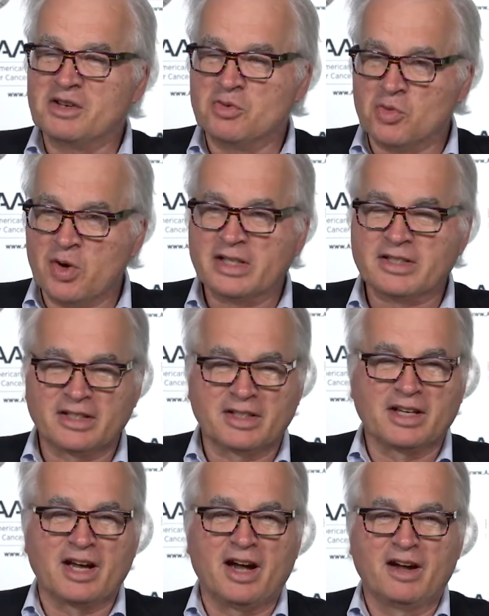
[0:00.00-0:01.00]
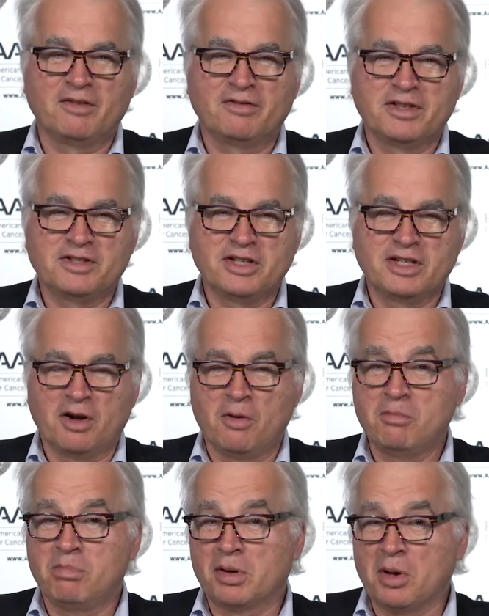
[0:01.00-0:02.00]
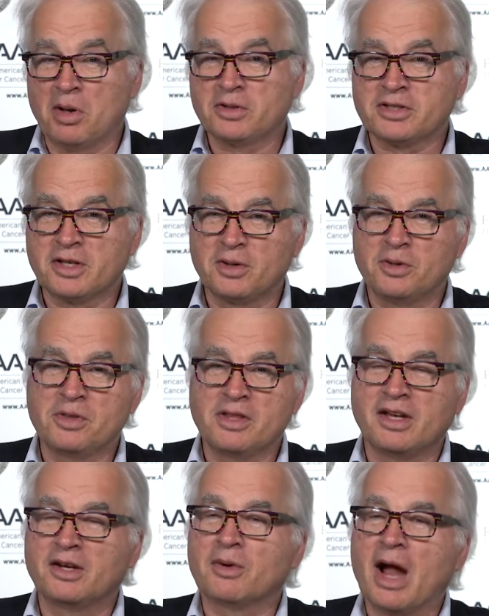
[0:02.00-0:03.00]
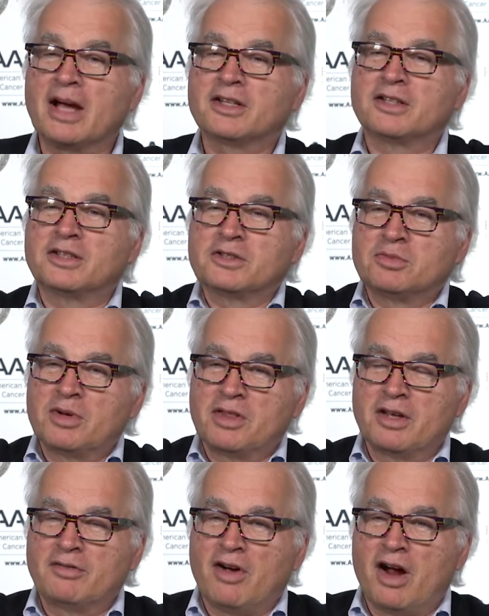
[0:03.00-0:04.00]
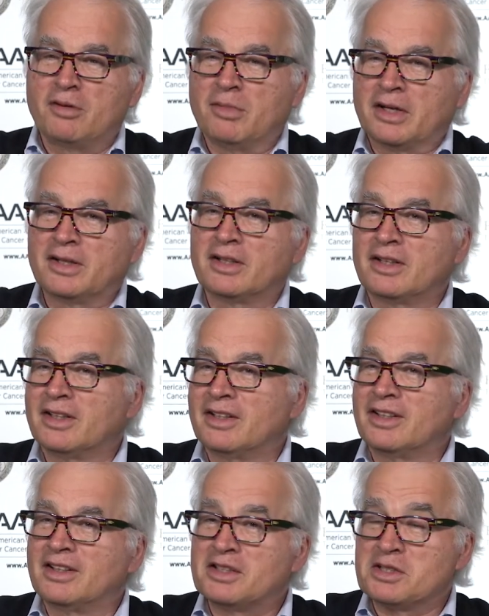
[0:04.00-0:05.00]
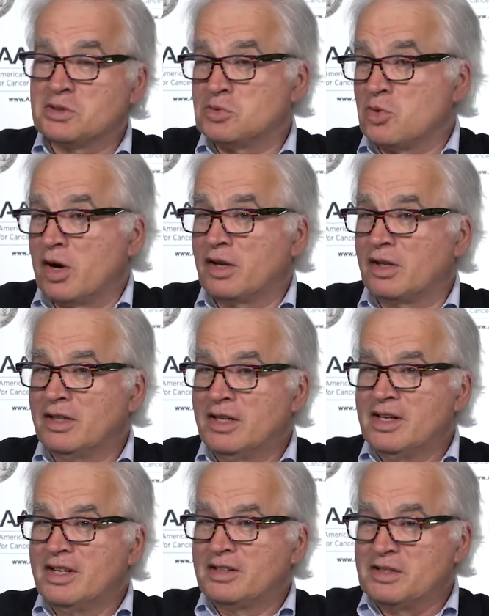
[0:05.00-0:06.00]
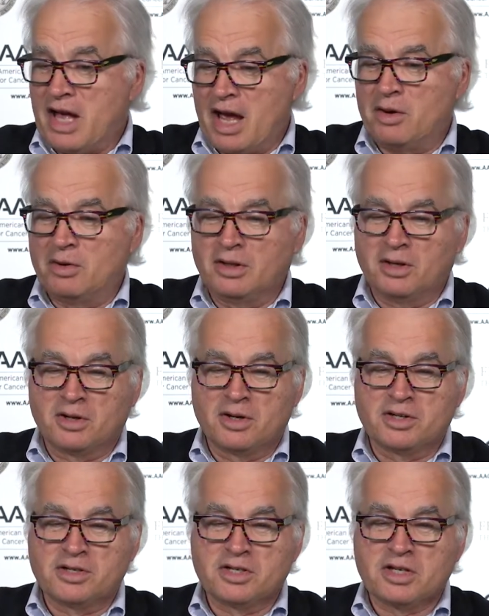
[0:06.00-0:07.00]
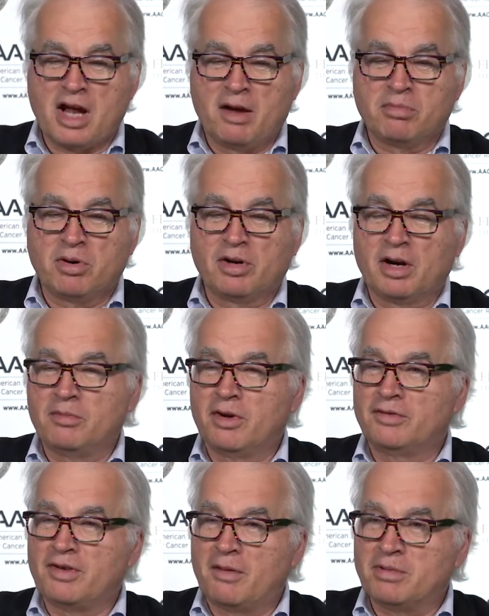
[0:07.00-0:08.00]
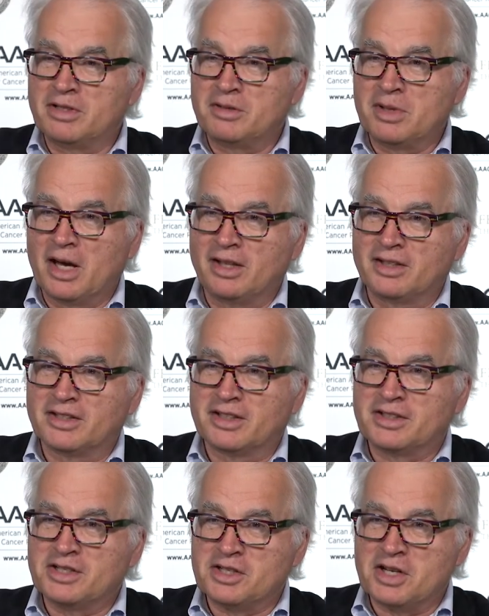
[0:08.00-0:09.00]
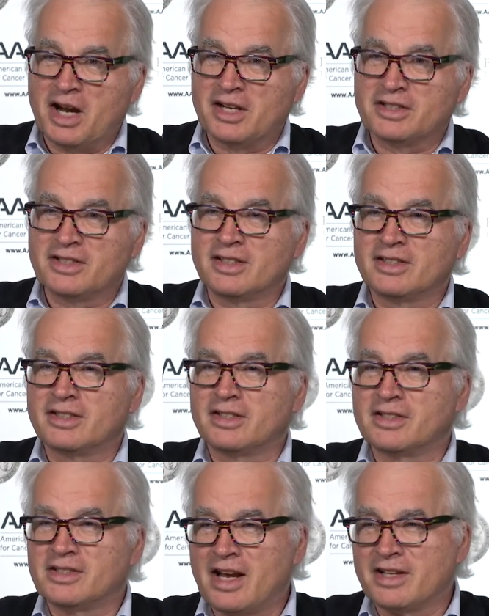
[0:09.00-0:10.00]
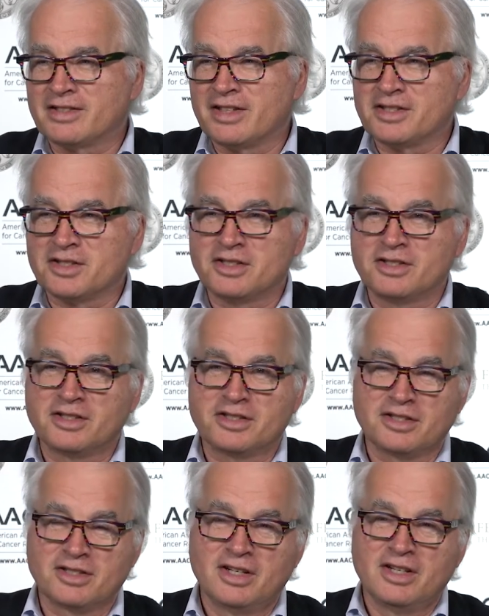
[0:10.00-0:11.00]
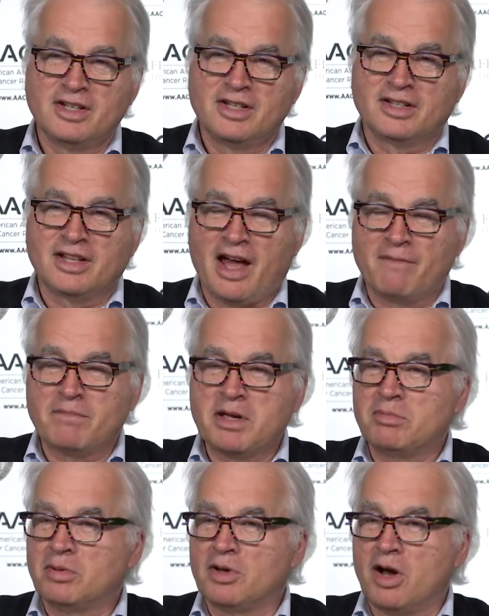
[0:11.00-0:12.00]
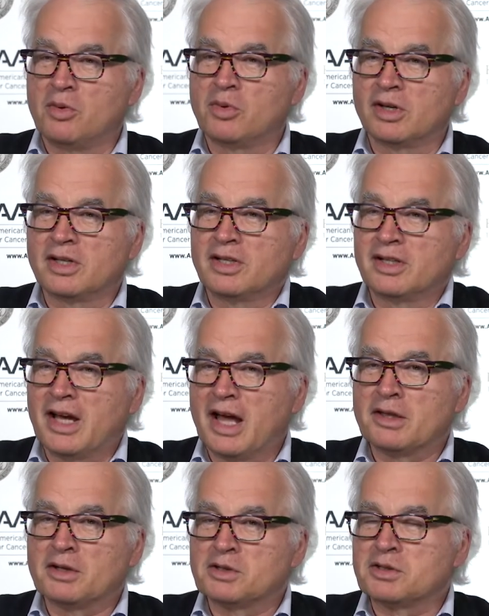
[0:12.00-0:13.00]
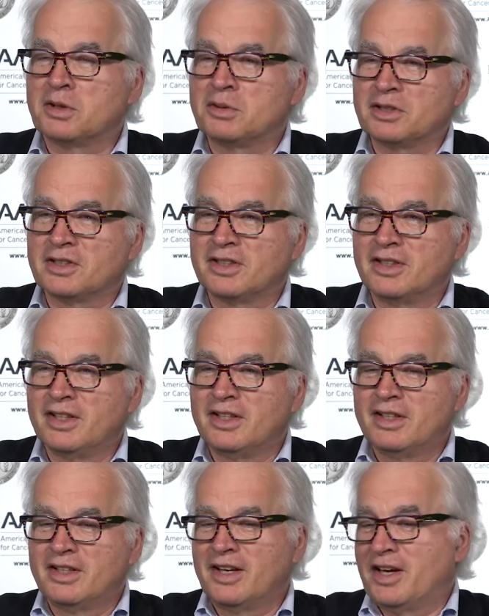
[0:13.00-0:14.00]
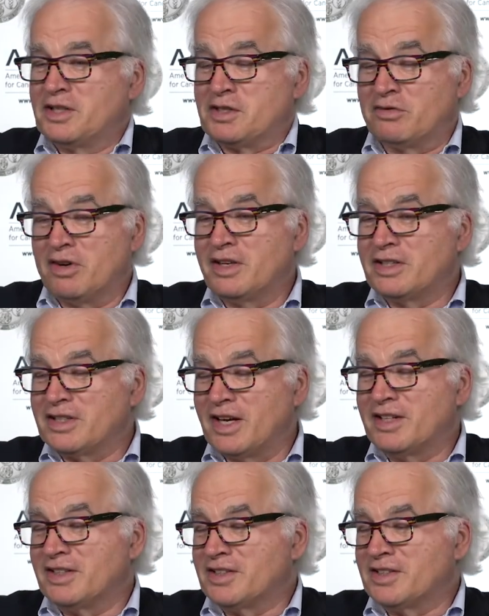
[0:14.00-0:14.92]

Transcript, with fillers: risk of the genome, but also the interactions with the environment and to run a now a large uh, program of epidemiologists and geneticists and statisticians and lab people all working together. So it's, it's a very exciting